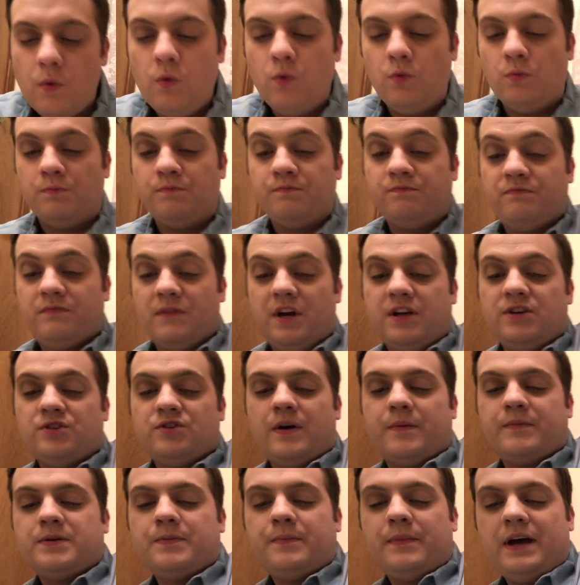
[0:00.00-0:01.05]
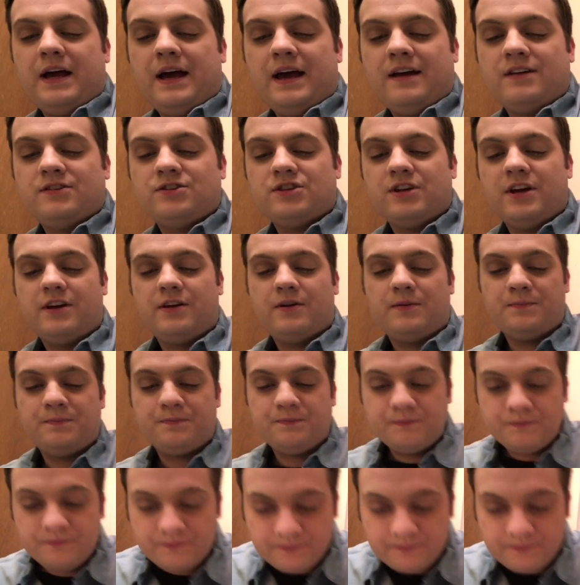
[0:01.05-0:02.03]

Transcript: Ooh, I dropped my eyeshadow.